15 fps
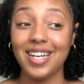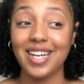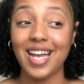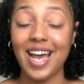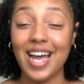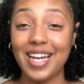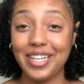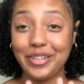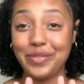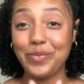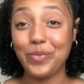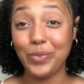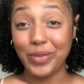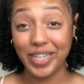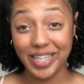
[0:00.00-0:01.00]
kind
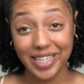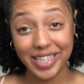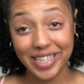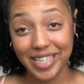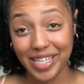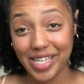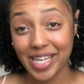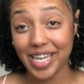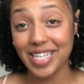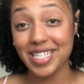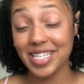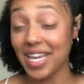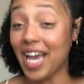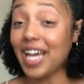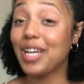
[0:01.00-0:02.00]
of reading the
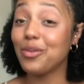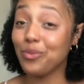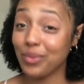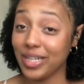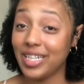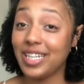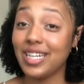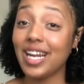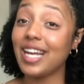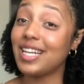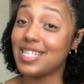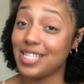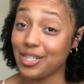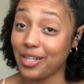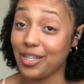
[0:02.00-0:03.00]
EKG. I can read it and I
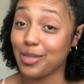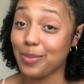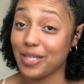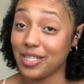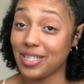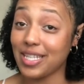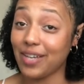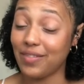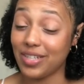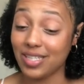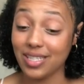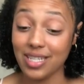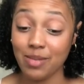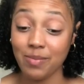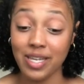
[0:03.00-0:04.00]
can tell you this patient's having a
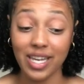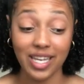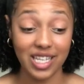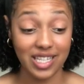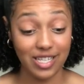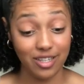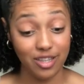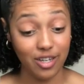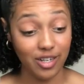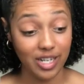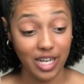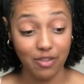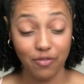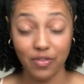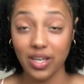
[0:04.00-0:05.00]
STEMI, I can tell you they're
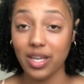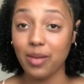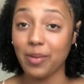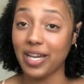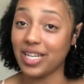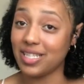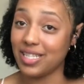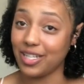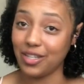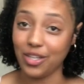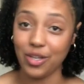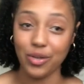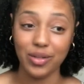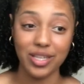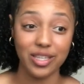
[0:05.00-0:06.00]
in AFib, I can tell
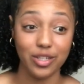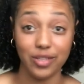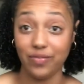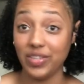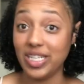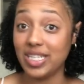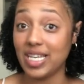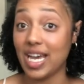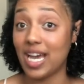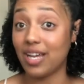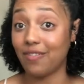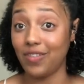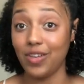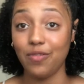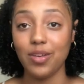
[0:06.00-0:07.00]
you that they're in
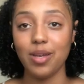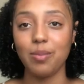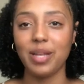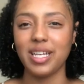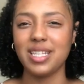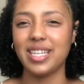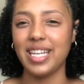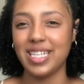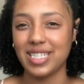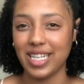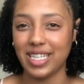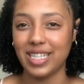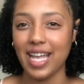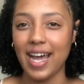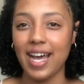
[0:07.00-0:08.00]
VTAC, VFib, like things
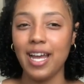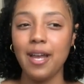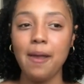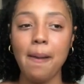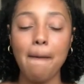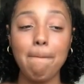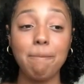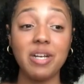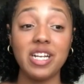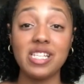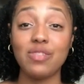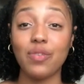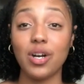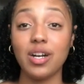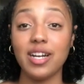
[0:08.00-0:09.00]
like that. But
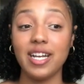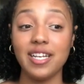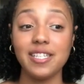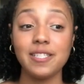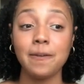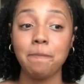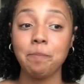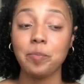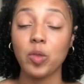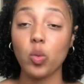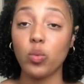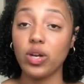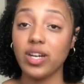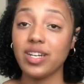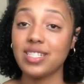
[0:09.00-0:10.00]
as far as
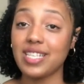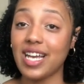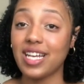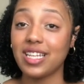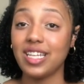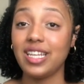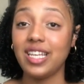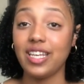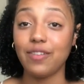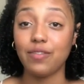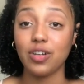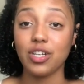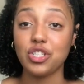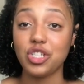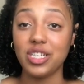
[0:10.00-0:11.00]
where exactly the
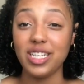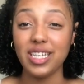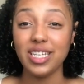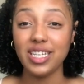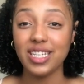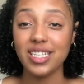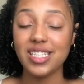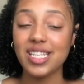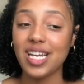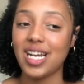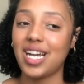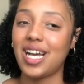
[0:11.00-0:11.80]
infarction is,